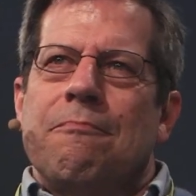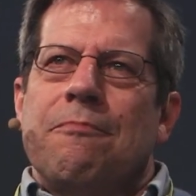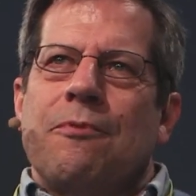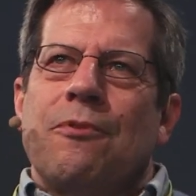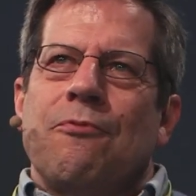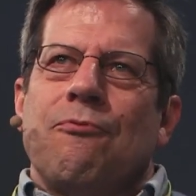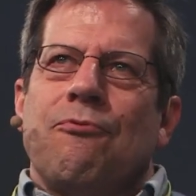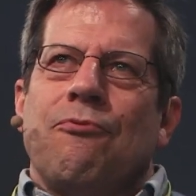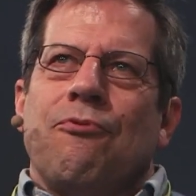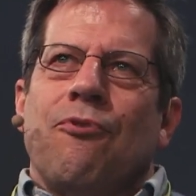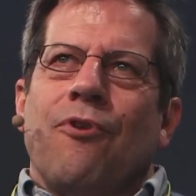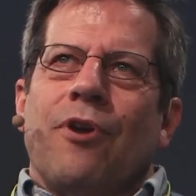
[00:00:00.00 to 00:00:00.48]

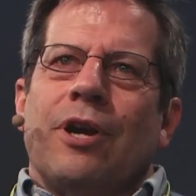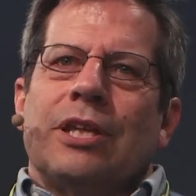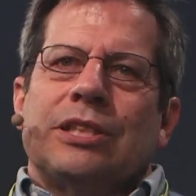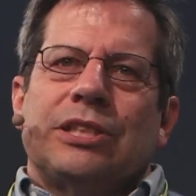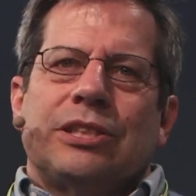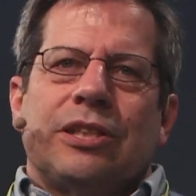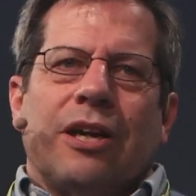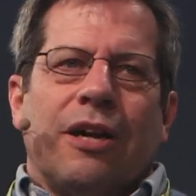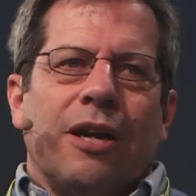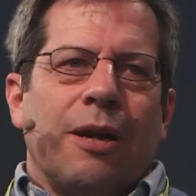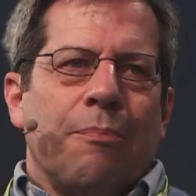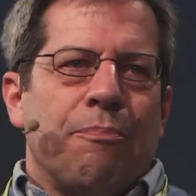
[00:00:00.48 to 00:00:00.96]
For a
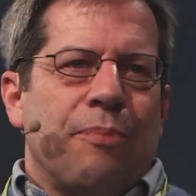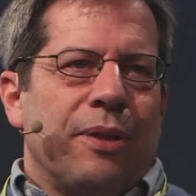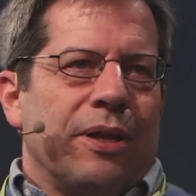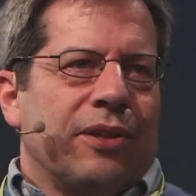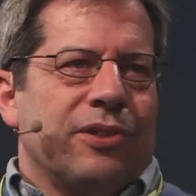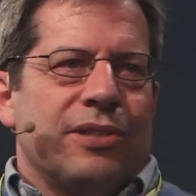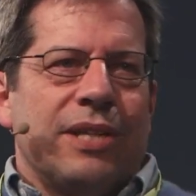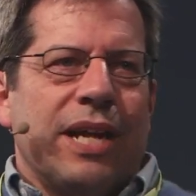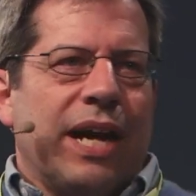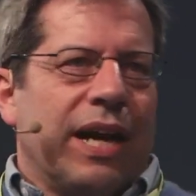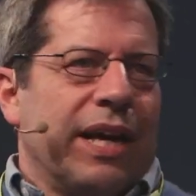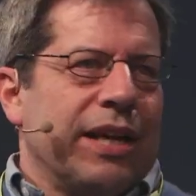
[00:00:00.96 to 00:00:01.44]
startup
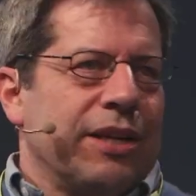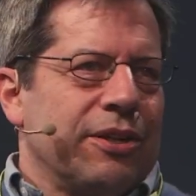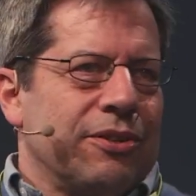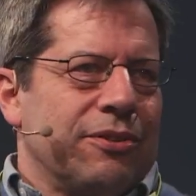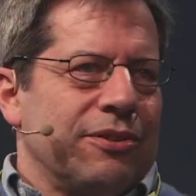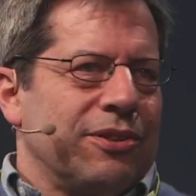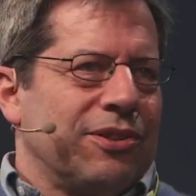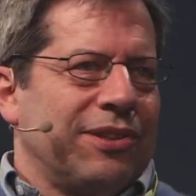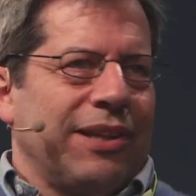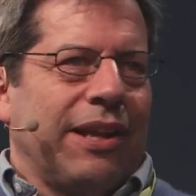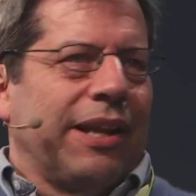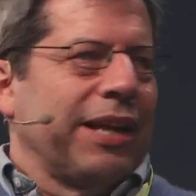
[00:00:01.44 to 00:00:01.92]
that's not
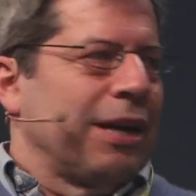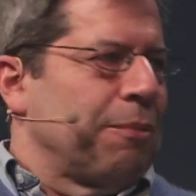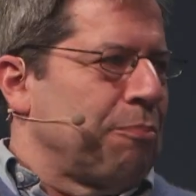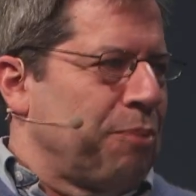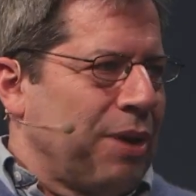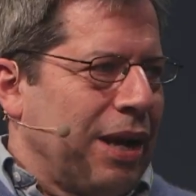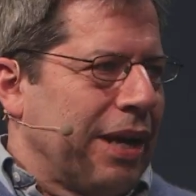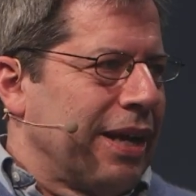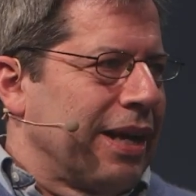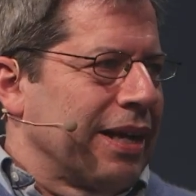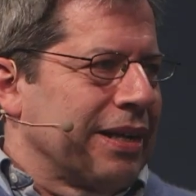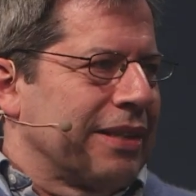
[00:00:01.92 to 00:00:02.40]
selling a
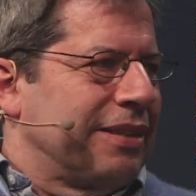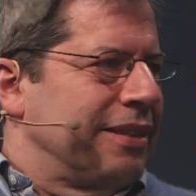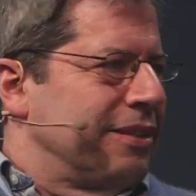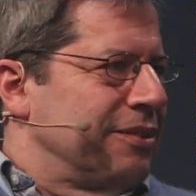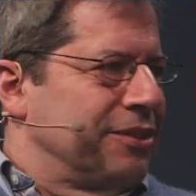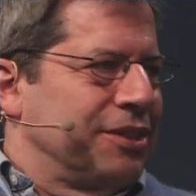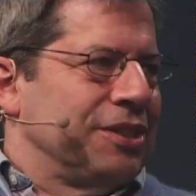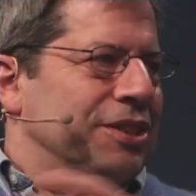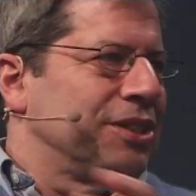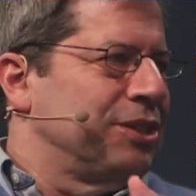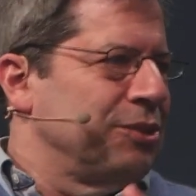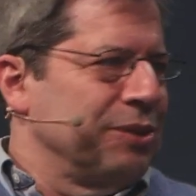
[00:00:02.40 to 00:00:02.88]
product, they're
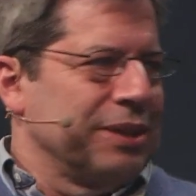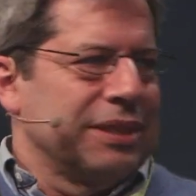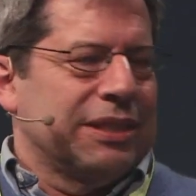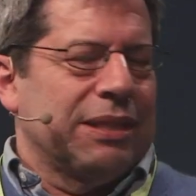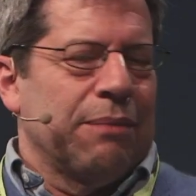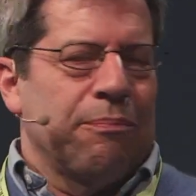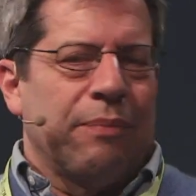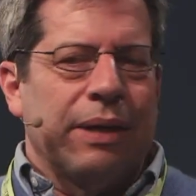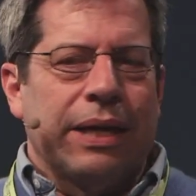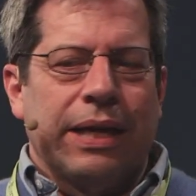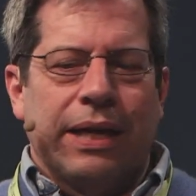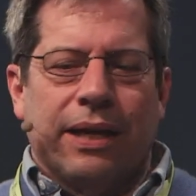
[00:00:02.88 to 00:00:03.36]
just doing
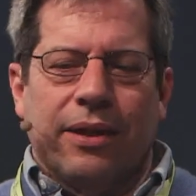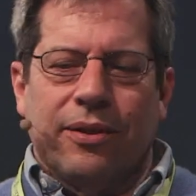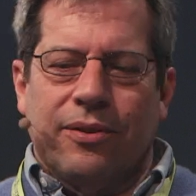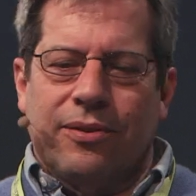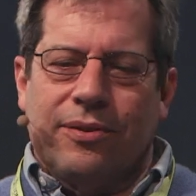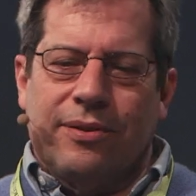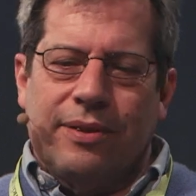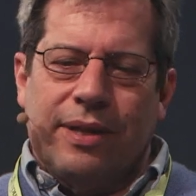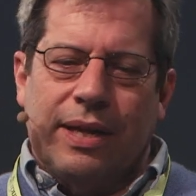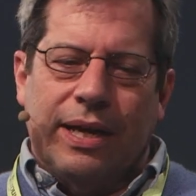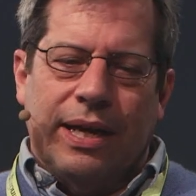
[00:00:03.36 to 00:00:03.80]
something else,